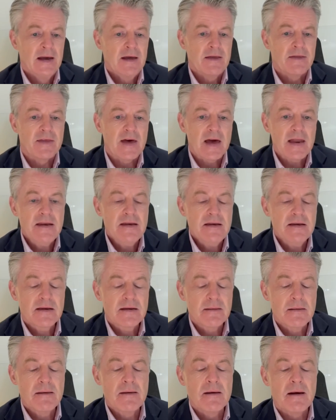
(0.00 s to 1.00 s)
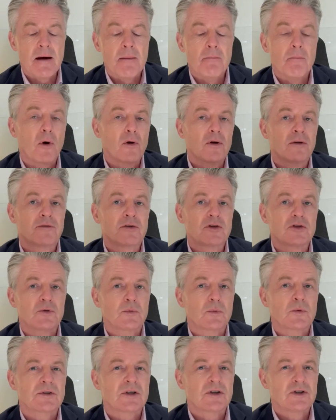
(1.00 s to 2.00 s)
Then a
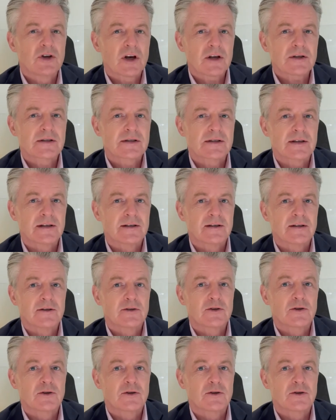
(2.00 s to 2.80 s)
monovision was adjusted